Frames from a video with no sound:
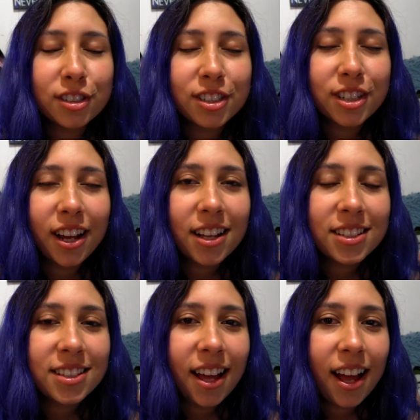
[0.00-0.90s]
She has
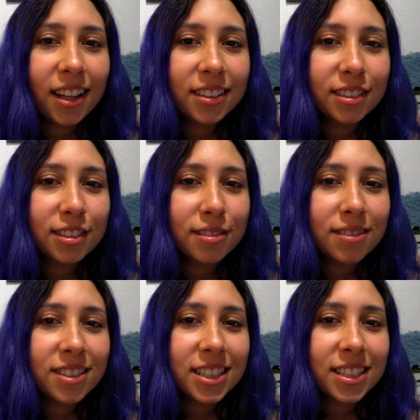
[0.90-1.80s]
that
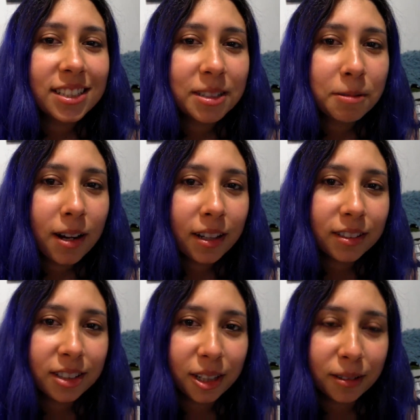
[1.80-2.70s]
je ne sais quoi,
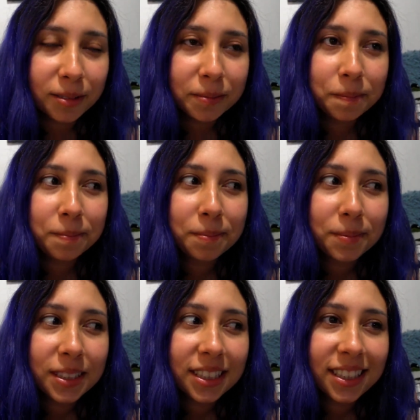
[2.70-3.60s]
you know?
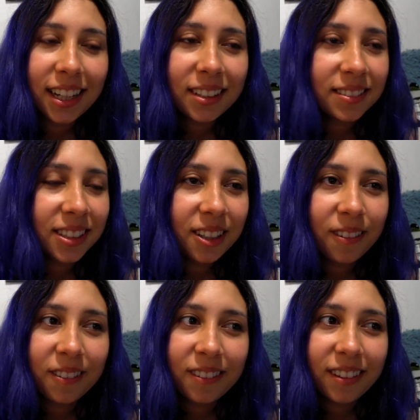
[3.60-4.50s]
I don't
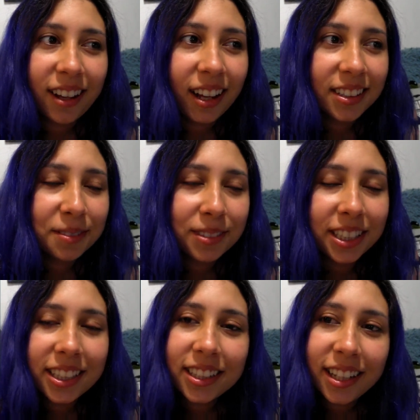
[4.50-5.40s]
know. I
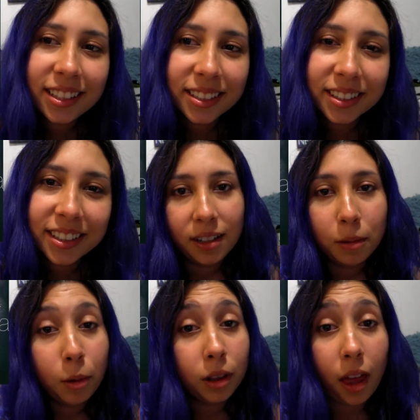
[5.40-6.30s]
really like her.
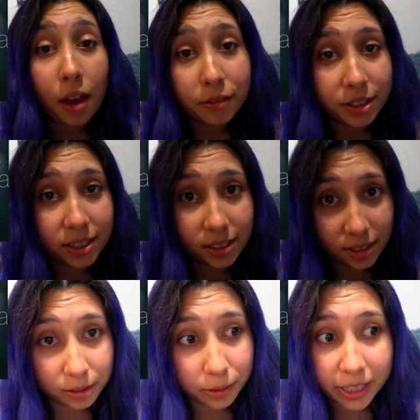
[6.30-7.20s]
Well, ever since
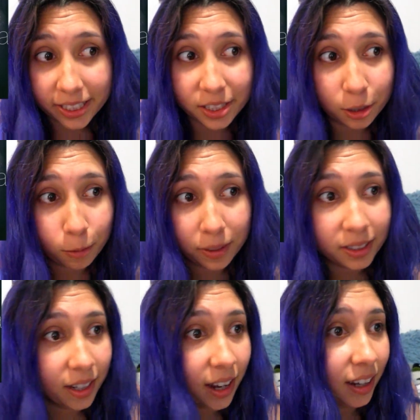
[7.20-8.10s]
The Greatest
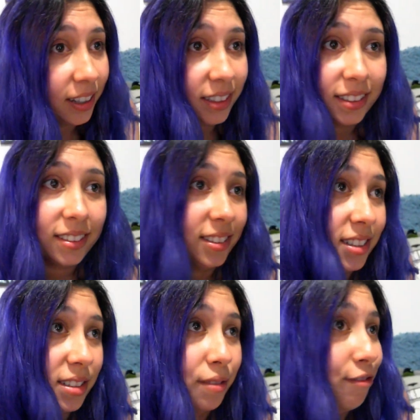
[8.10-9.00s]
Showman, I
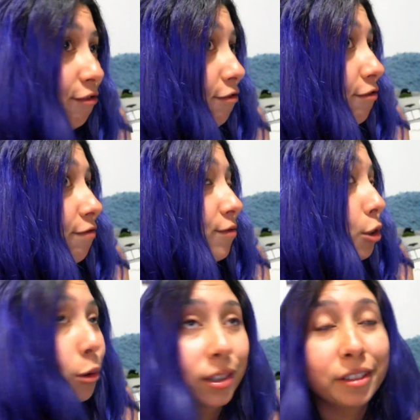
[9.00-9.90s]
just
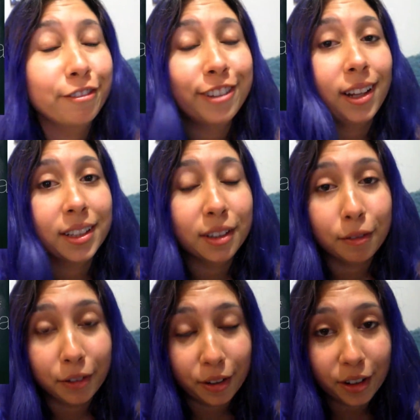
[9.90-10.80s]
totally fell in
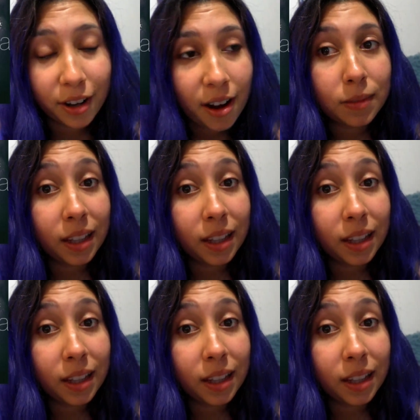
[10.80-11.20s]
love with her.